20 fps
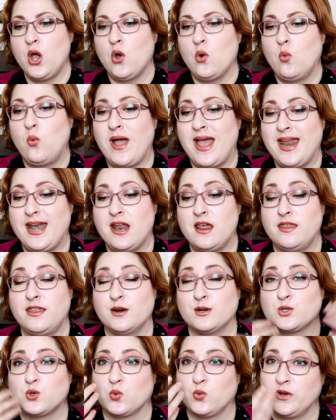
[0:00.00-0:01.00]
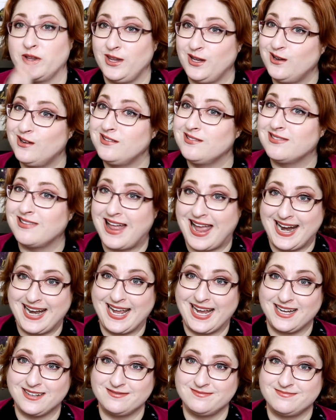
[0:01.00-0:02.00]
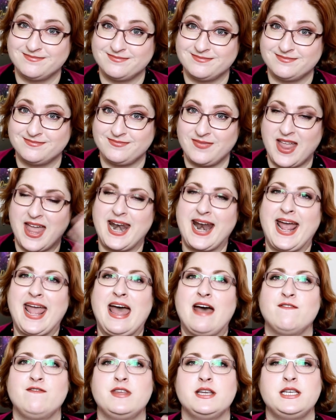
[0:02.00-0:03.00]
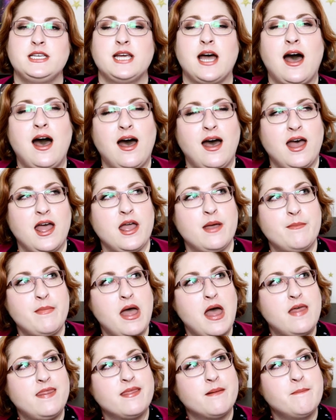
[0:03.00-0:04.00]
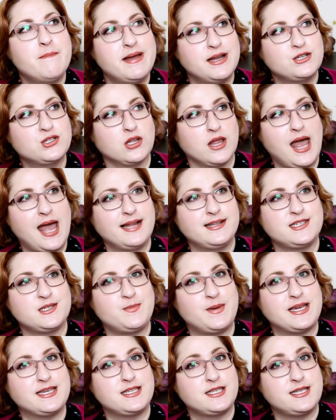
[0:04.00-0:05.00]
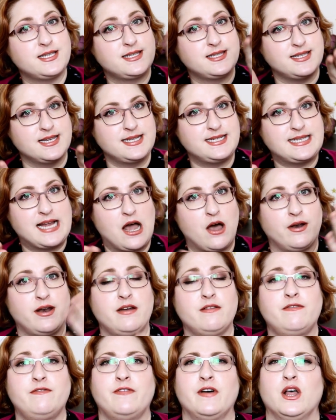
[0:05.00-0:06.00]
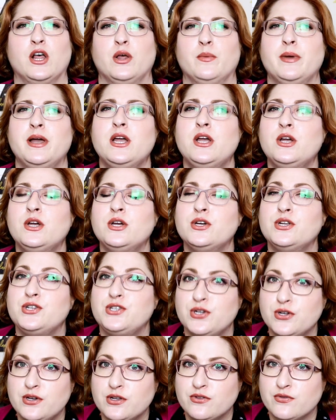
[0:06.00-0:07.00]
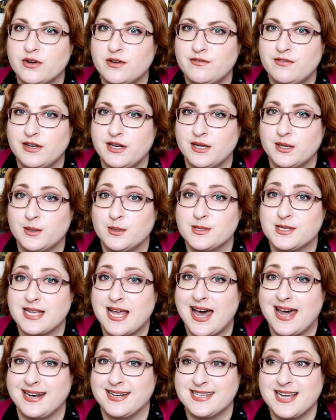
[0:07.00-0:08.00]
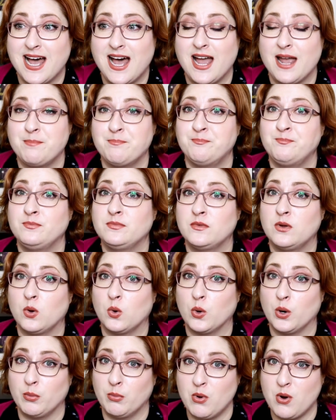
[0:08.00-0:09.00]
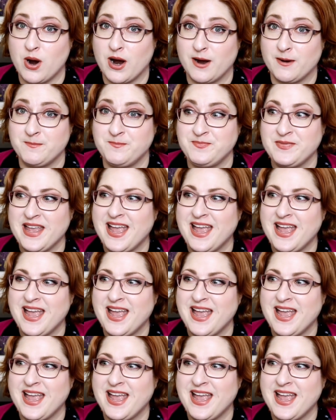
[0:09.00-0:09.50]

when there's really good lighting and I have the time and the mental headspace to sit down and film two to three videos at a time or more.